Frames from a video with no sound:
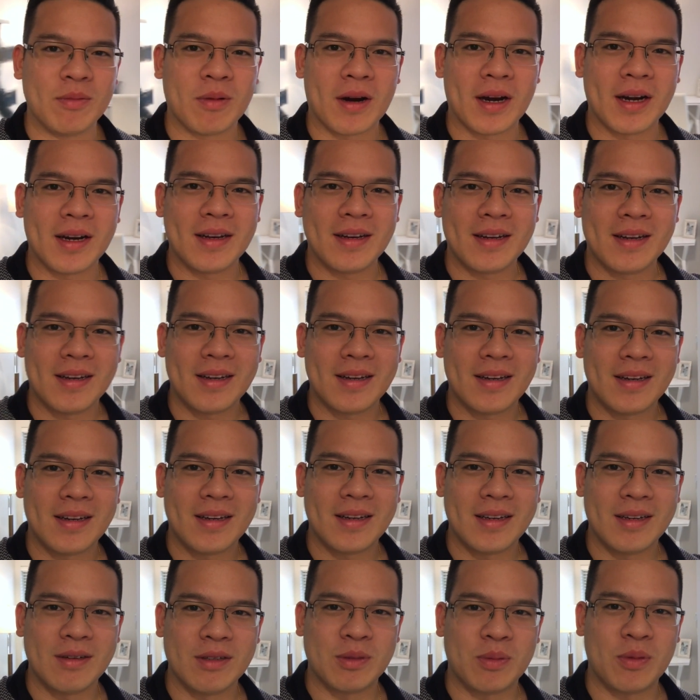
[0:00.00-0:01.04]
Brian?
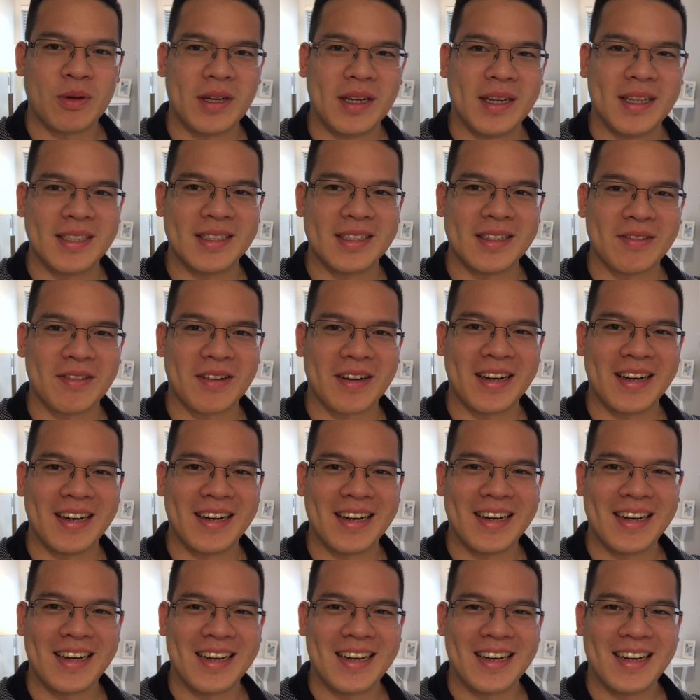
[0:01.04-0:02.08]
It was pretty easy, right?
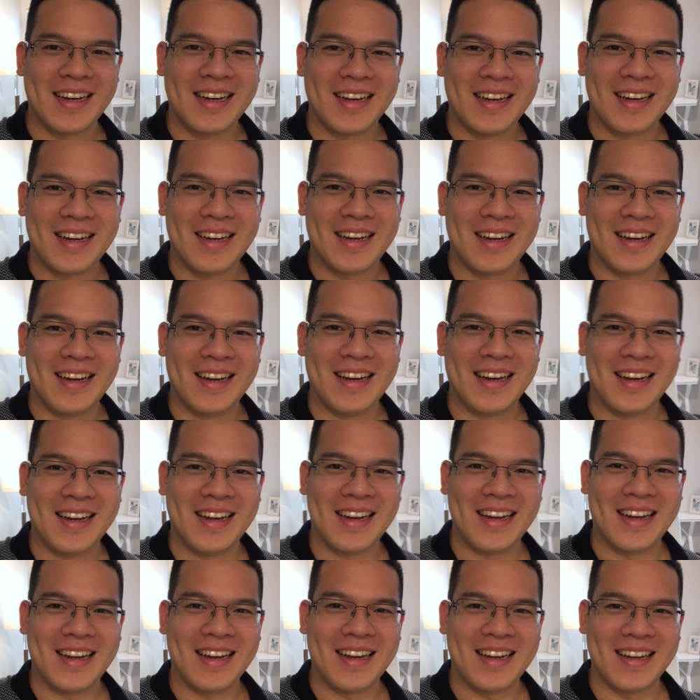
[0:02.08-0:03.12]
It was
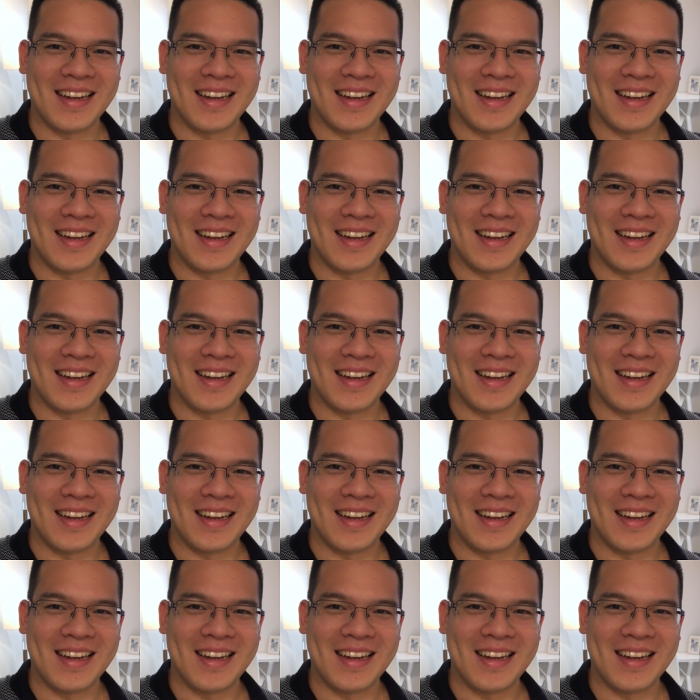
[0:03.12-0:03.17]
easy.